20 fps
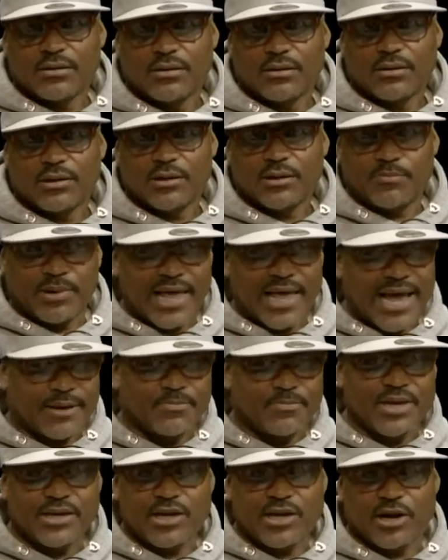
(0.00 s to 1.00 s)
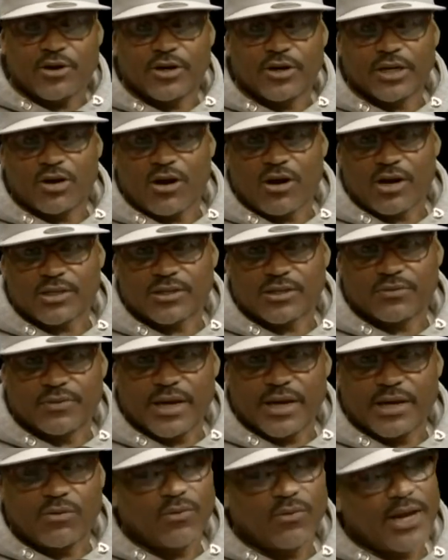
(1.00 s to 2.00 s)
the black men that are
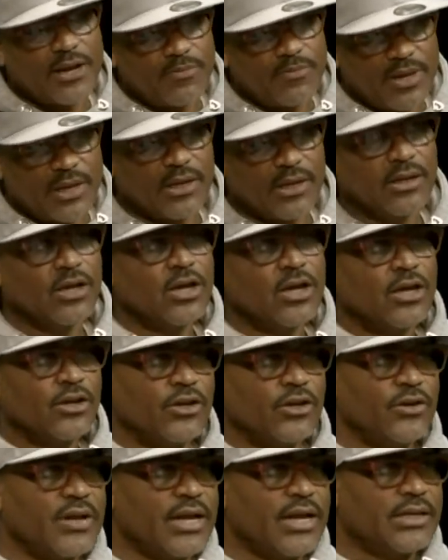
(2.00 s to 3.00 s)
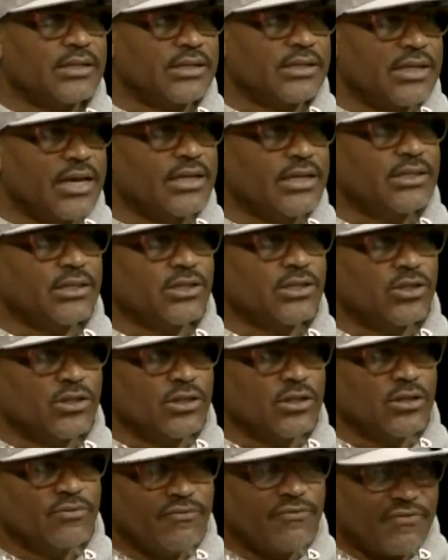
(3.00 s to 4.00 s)
incarcerated, wait a minute, the United States is
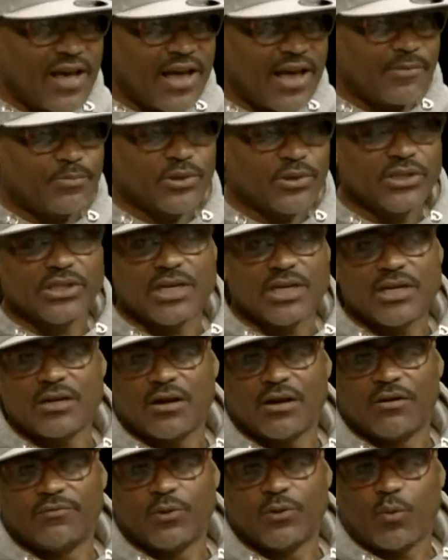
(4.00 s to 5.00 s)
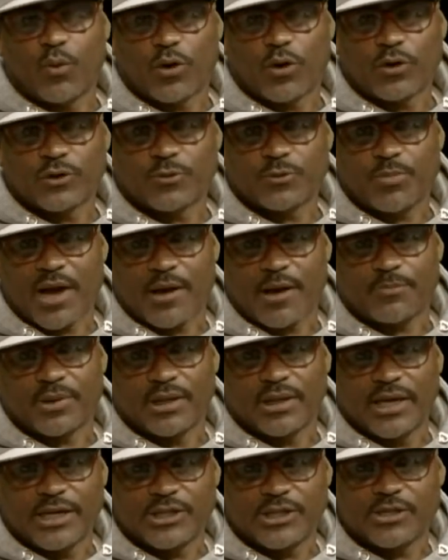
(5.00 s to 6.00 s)
5% of the world's
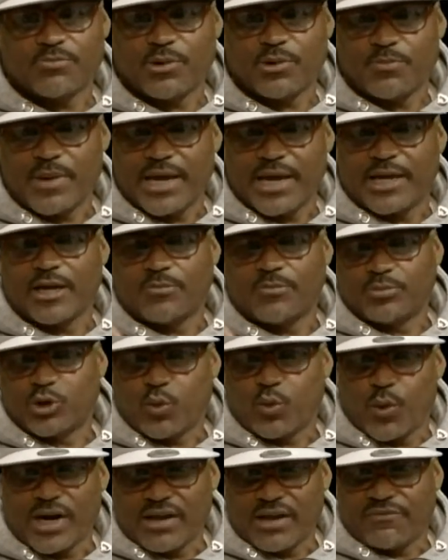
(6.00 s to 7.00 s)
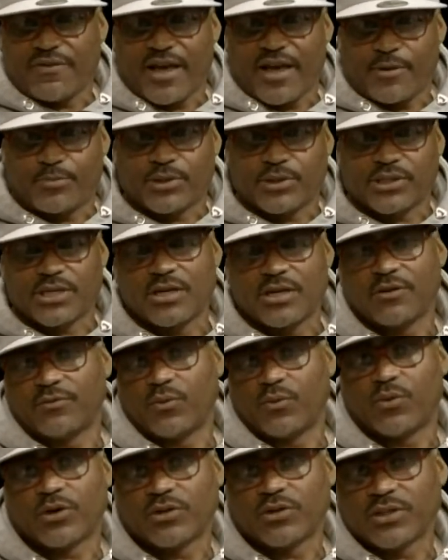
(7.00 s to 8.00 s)
population, but make up 25% of the
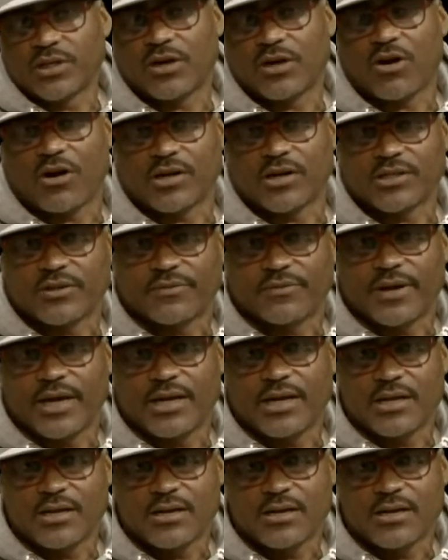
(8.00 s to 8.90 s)
world's incarcerated.